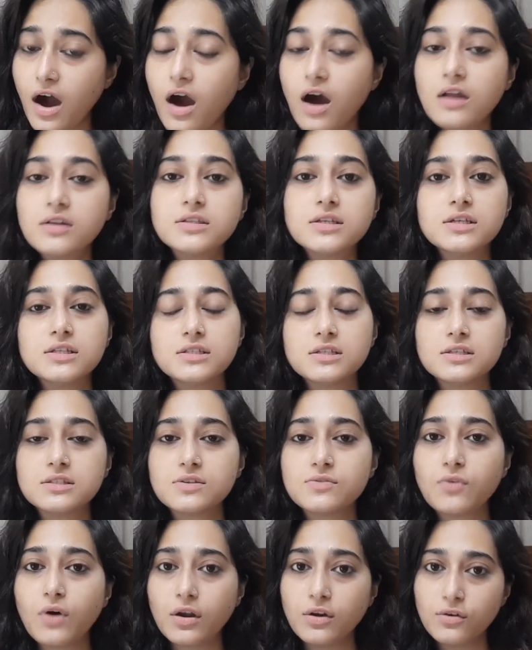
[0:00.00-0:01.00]
art, it is
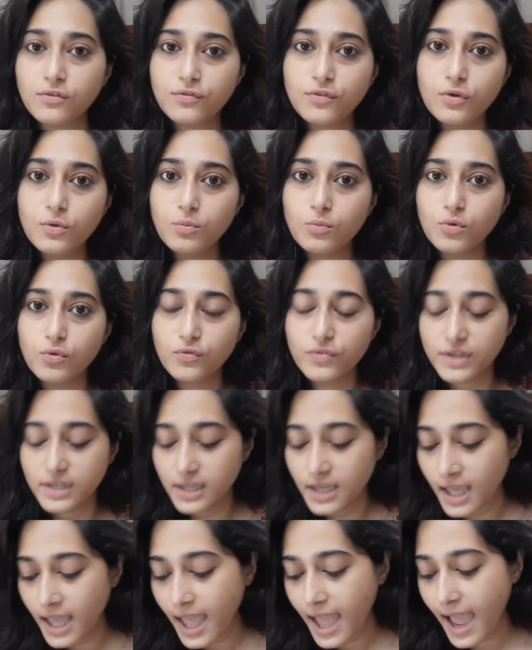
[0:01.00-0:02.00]
a wonderful
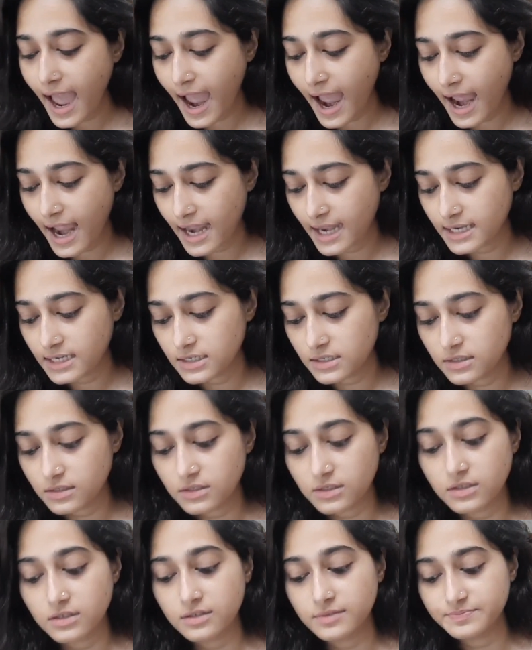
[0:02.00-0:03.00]
movie and
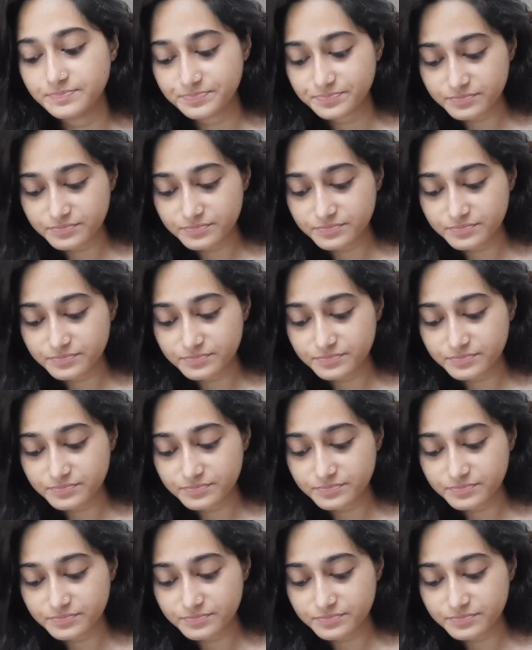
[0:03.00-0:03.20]
uh,